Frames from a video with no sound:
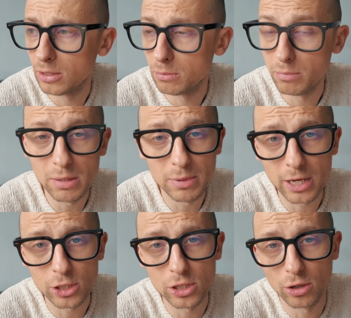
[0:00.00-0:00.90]
Maybe
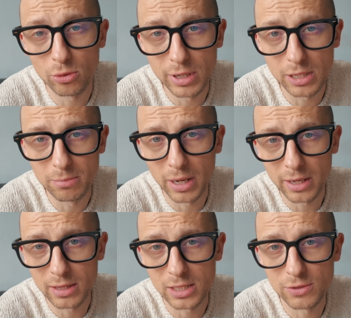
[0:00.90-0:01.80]
actually already a
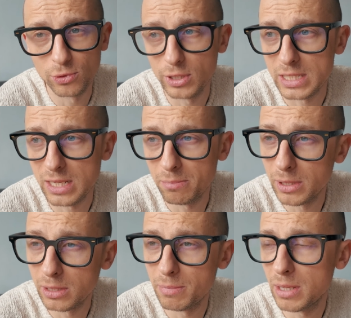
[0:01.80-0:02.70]
bike that's fully
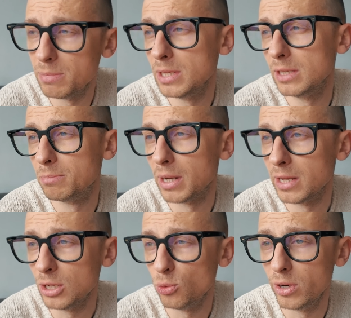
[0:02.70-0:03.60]
assembled, maybe a
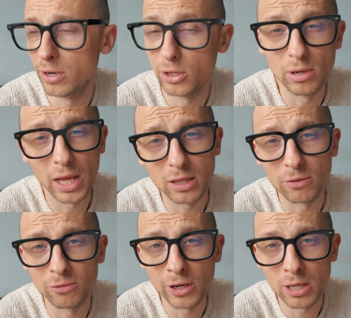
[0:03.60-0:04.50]
bike where you like the
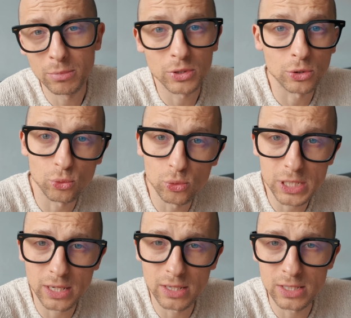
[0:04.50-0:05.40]
frame but the group
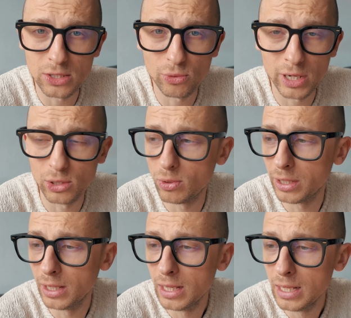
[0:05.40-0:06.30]
set isn't the right one.